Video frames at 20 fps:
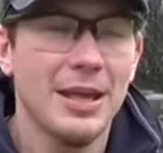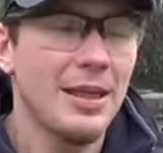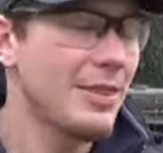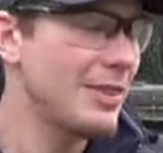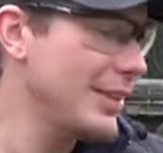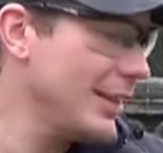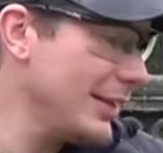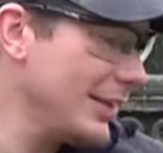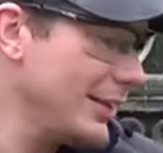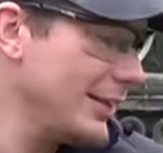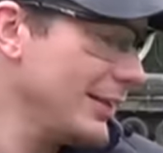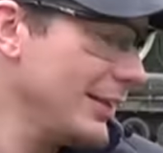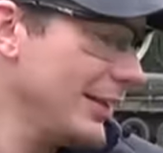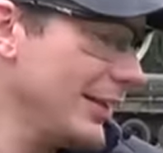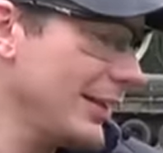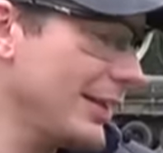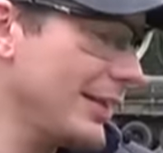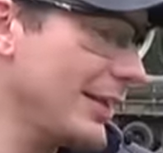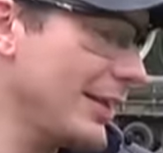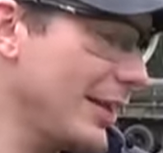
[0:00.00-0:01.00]
Then,
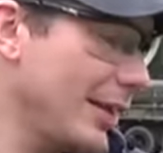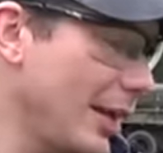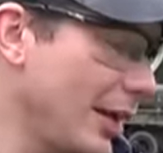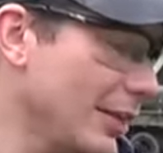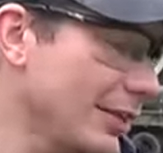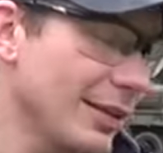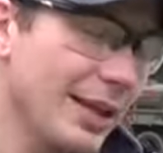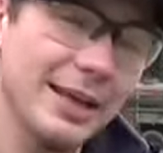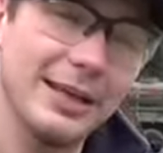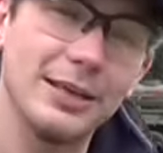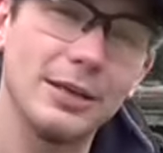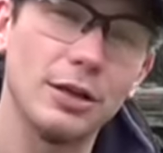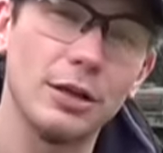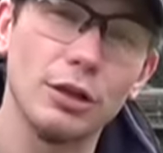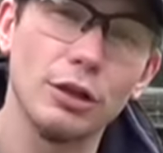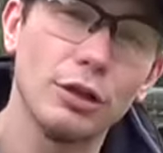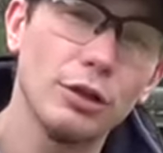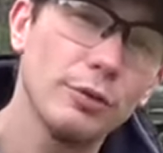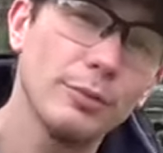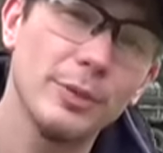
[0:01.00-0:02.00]
it, uh, unlike an
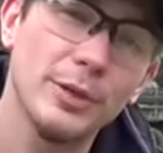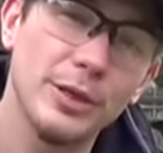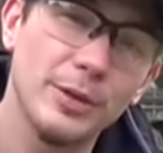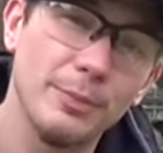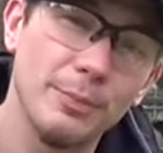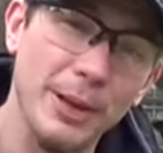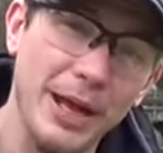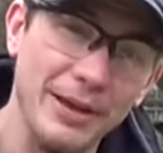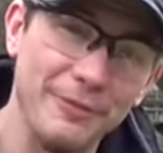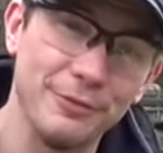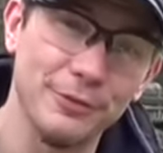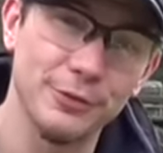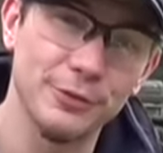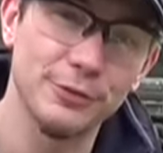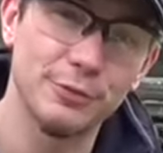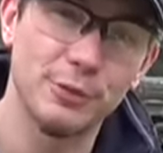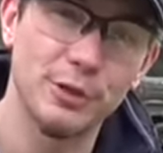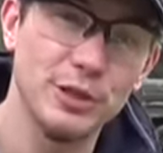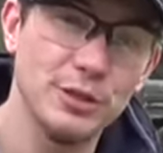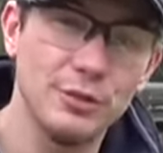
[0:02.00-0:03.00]
aluminum
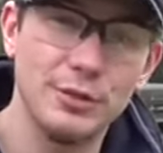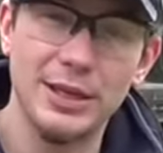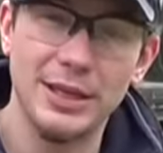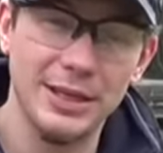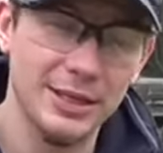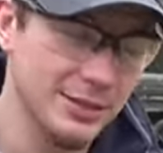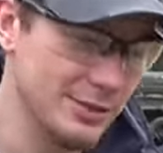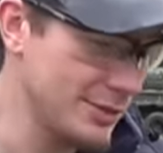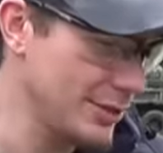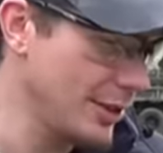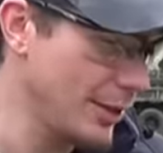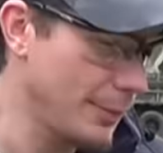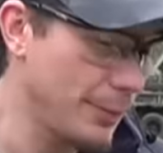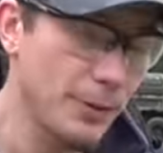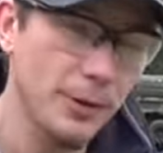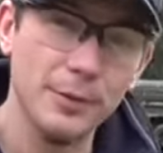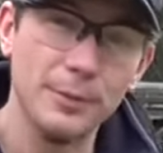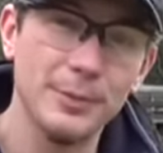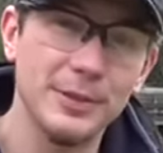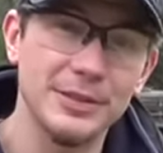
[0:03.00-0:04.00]
baffles where you can't uh,
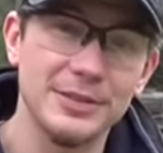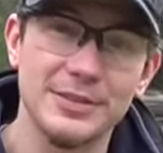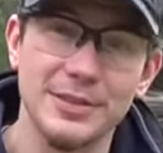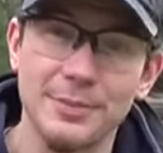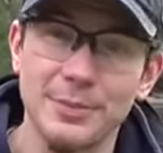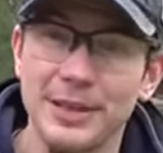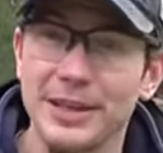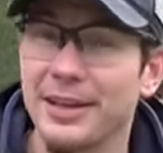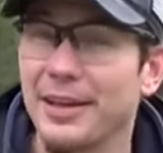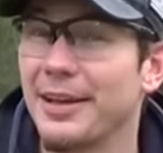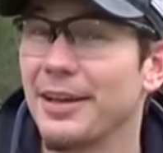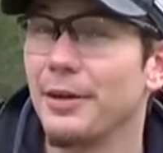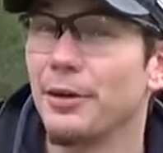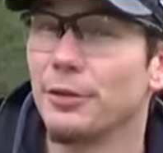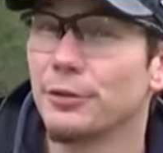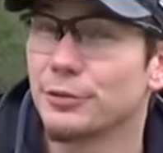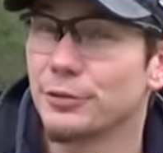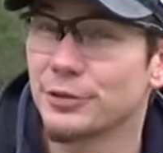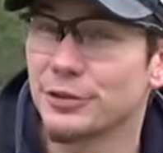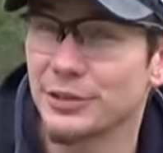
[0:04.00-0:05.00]
put them in something like an
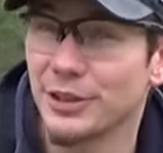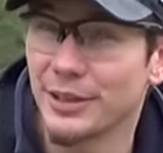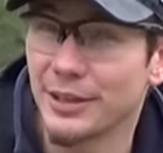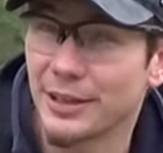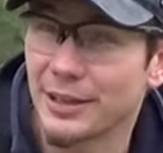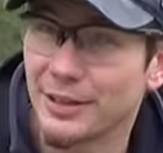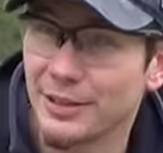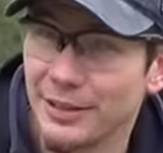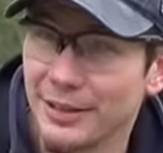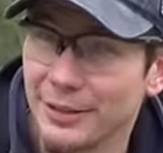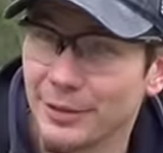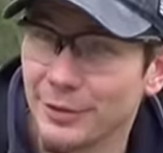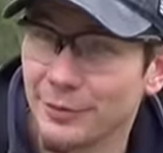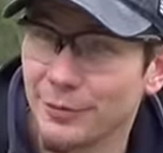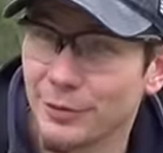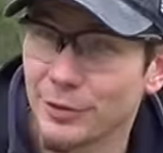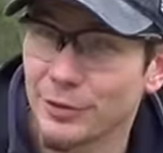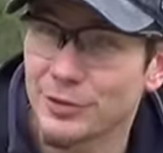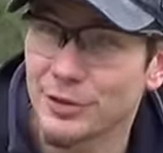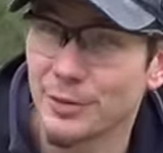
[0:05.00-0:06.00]
ultrasonic cleaner
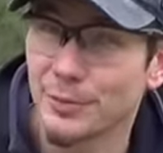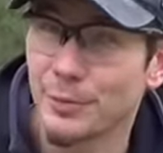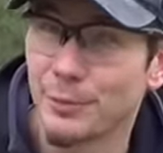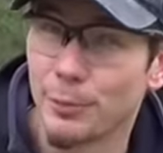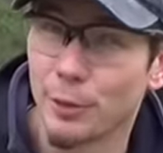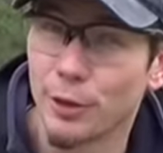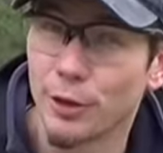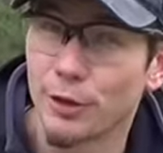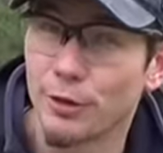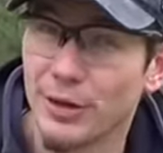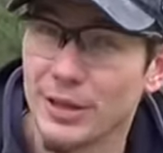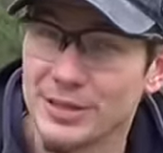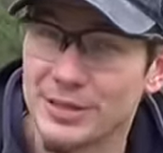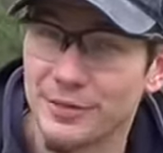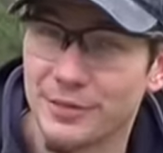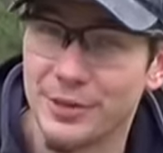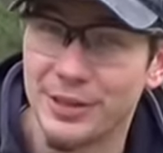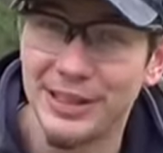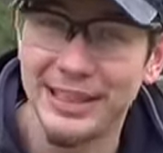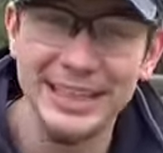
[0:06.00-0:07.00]
for some more
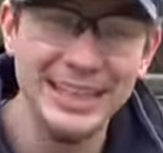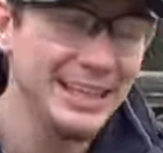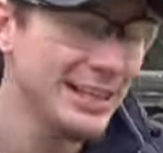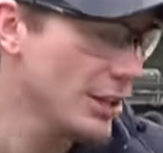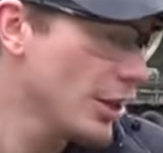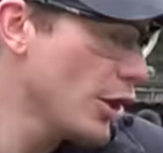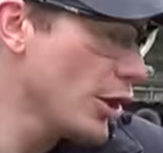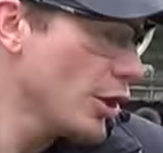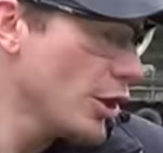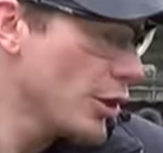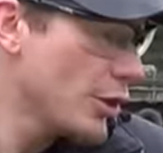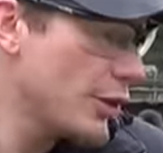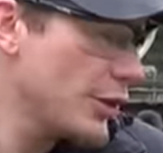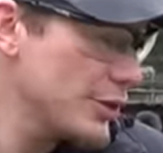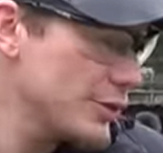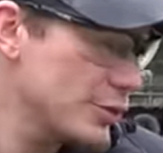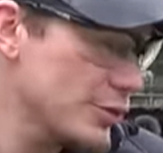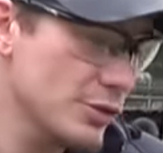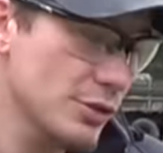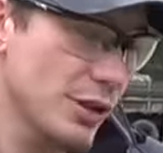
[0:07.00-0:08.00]
aggressive cleaning,
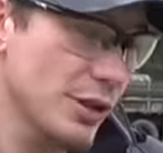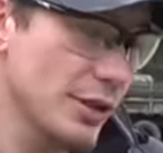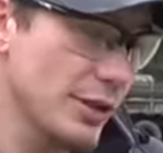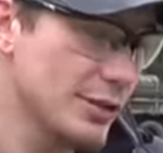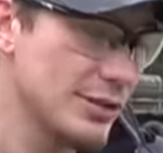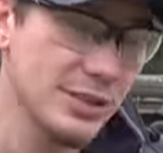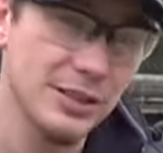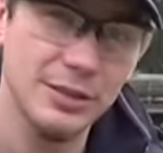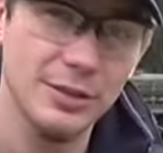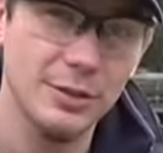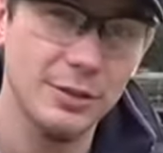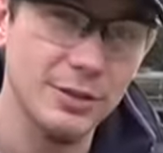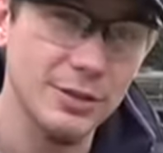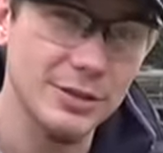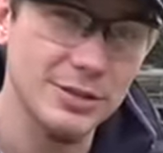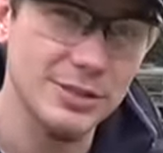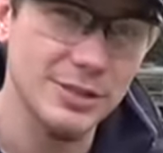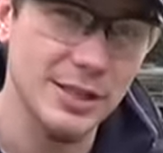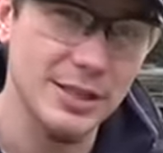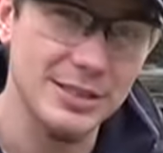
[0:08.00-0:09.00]
these are uh,
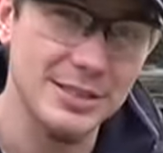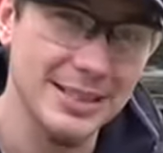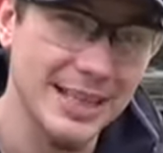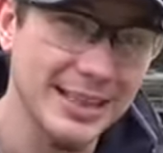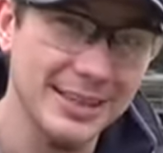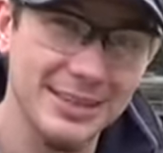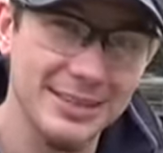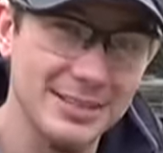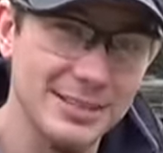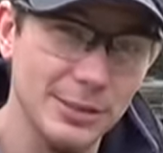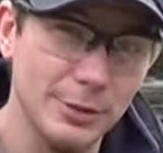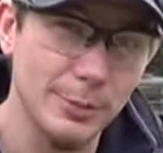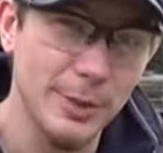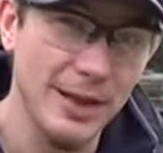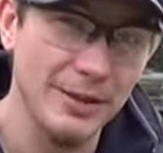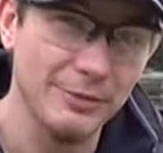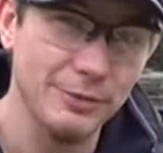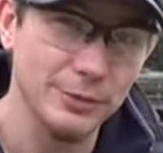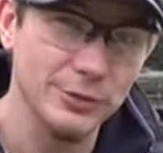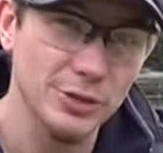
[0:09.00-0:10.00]
tin-coated uh, stainless steel
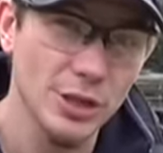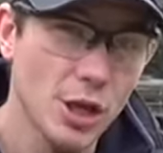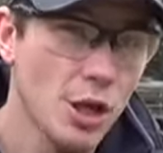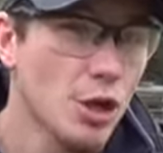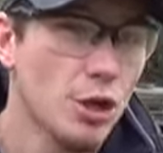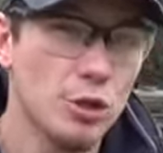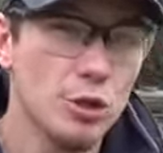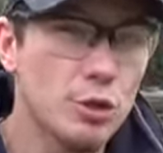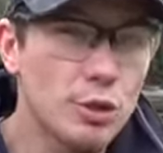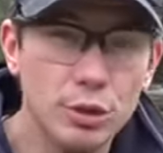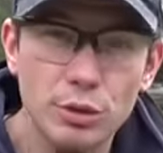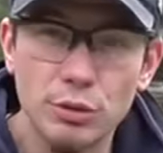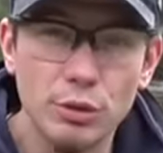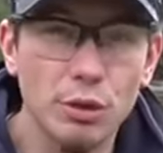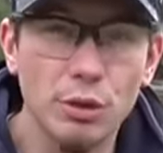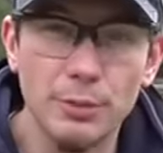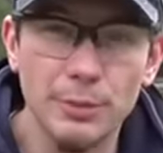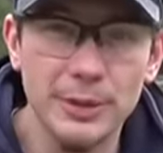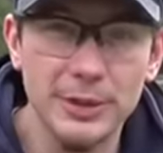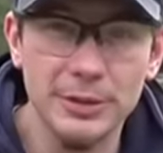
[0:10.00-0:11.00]
baffles. You could
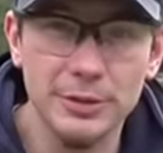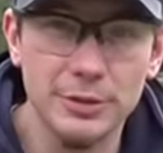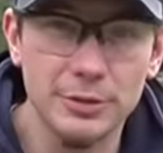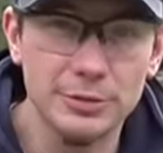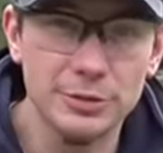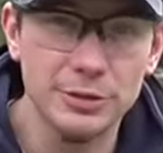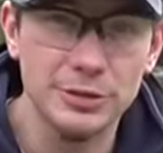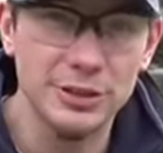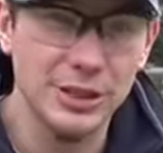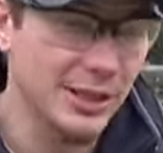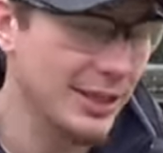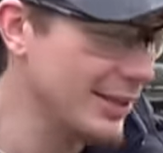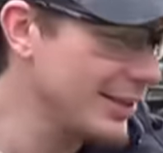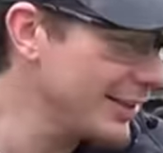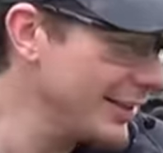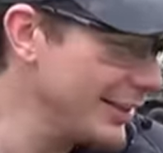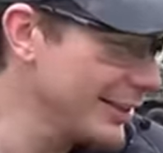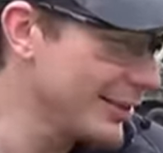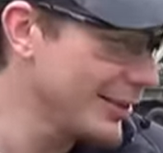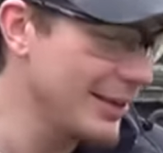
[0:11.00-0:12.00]
throw them in your ultrasonic
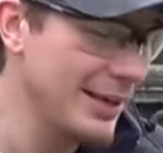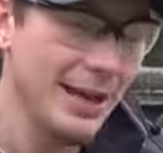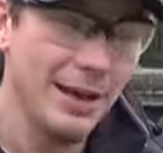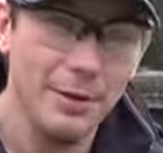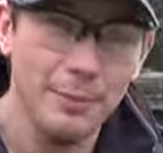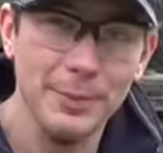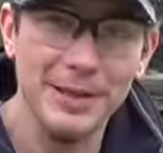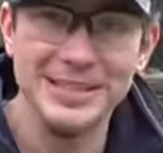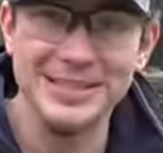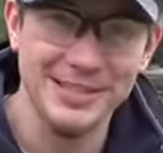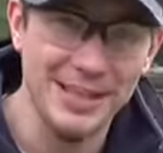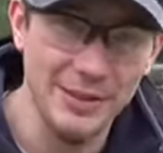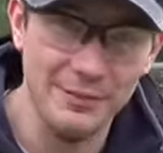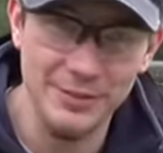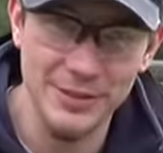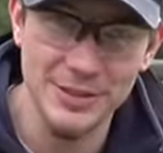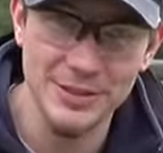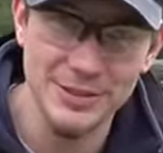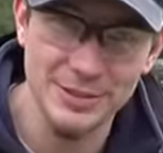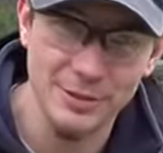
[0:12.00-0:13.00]
cleaner, and now it makes life
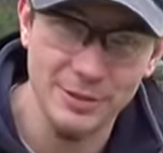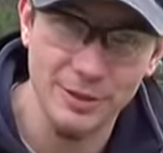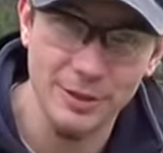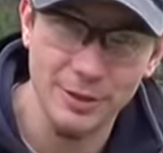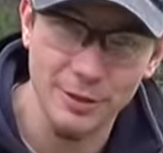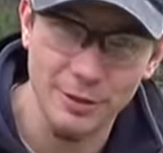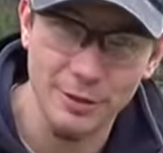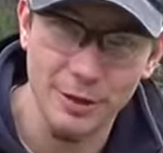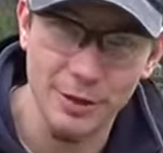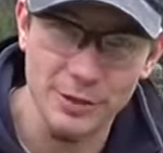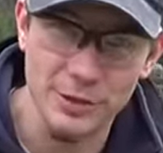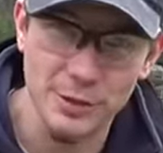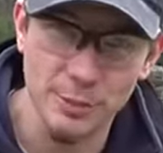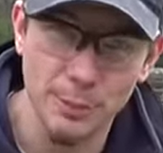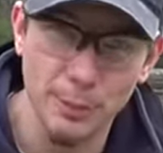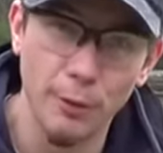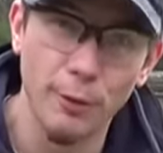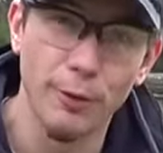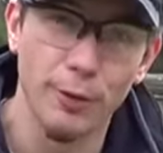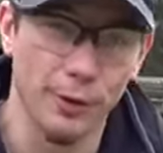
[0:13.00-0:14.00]
easier all across the
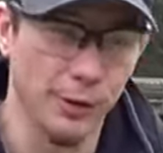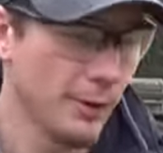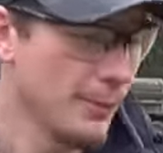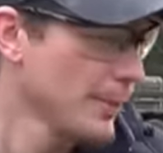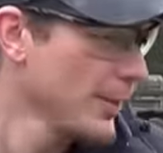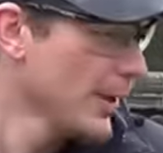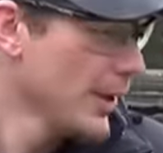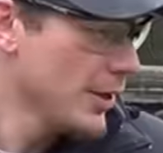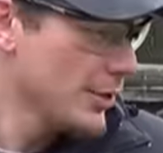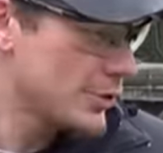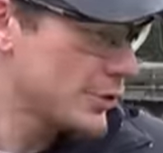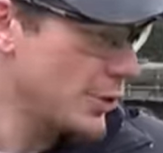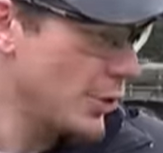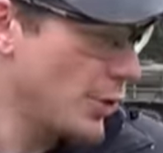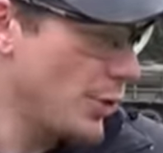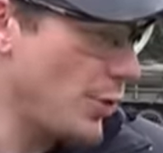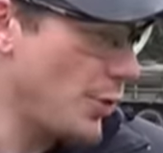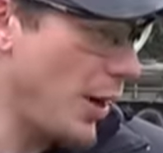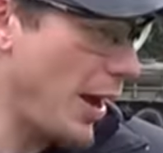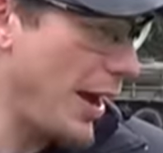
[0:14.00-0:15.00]
board.
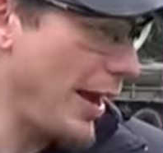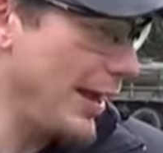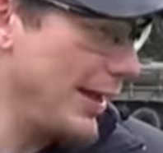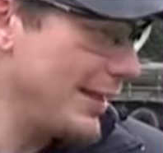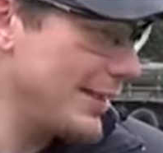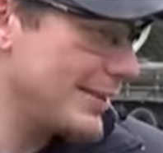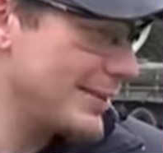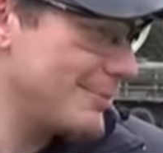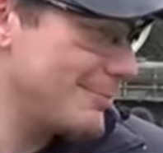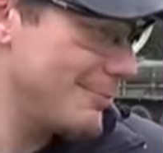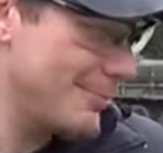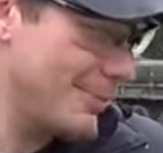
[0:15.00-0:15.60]
So I,